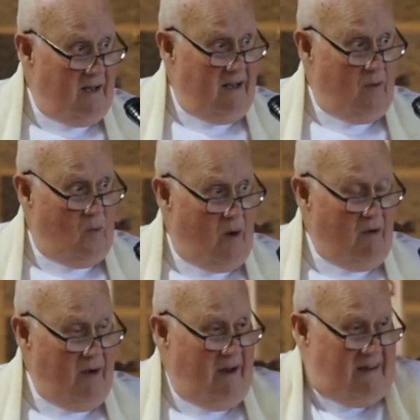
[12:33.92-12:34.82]

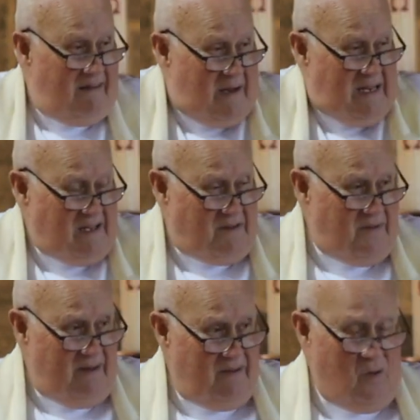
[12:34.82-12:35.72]
worrying and makes us
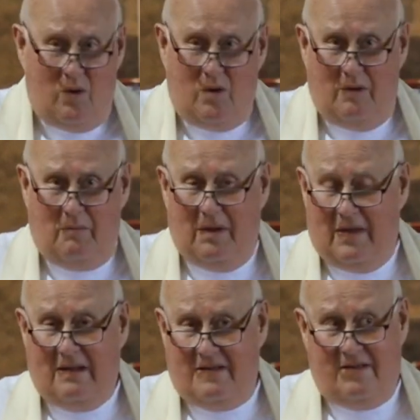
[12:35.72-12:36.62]
feel awkward. But
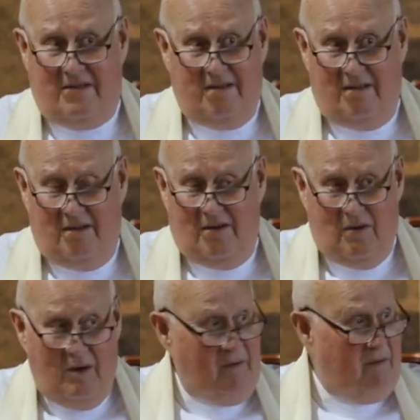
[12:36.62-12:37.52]
that's
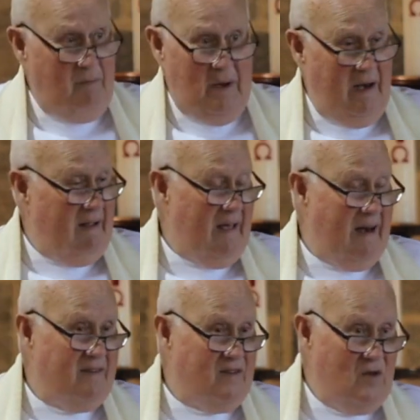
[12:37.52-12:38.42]
not meaning that
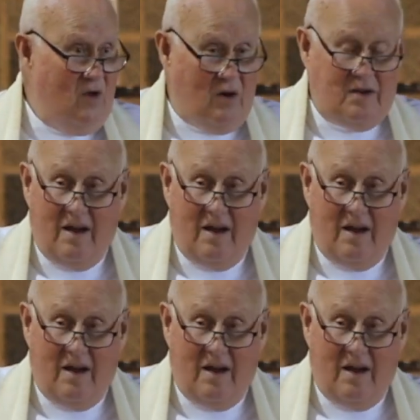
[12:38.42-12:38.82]
it's not